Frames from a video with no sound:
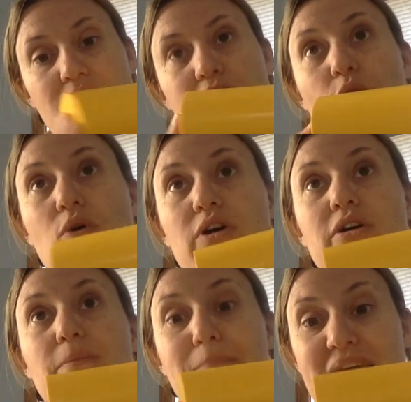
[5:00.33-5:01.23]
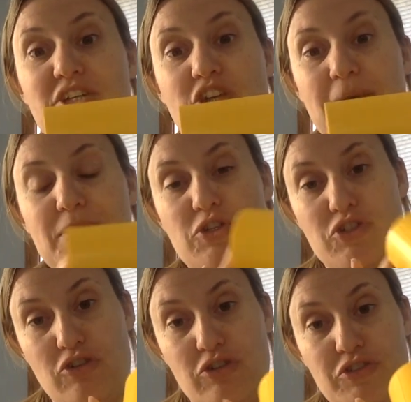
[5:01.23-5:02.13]
your base shapes are
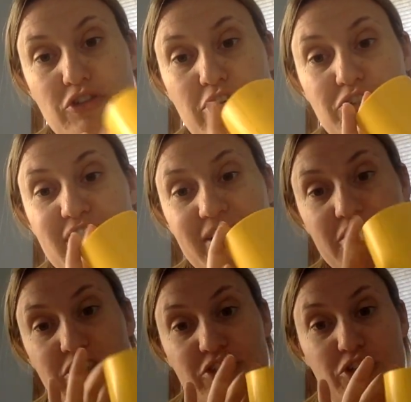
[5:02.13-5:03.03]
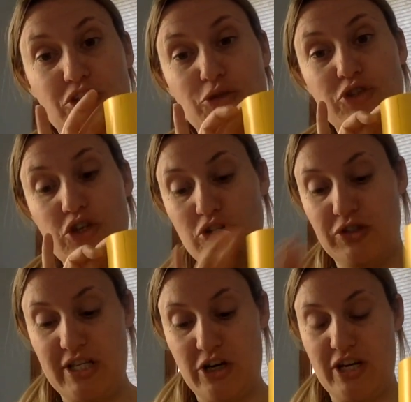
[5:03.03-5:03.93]
circles. So your cylinders are two circles that are